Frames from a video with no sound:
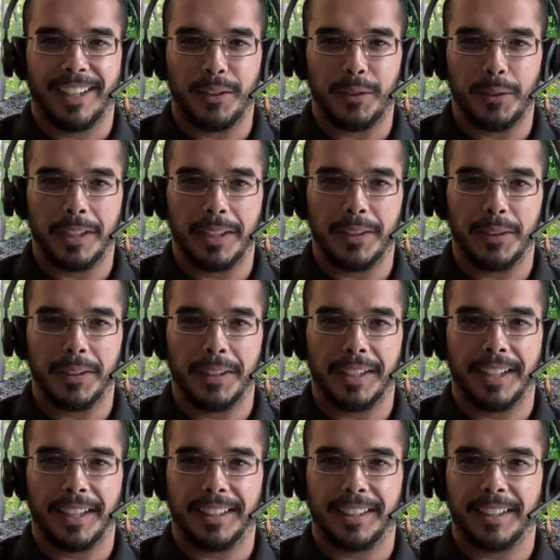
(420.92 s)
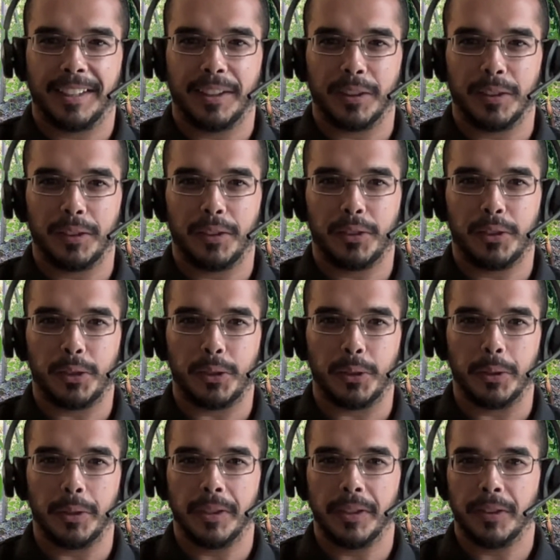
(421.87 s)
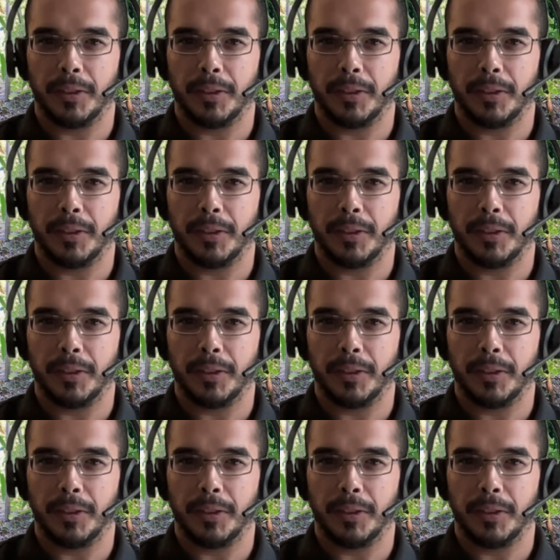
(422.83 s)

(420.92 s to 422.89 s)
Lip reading: I really really like that because it's true.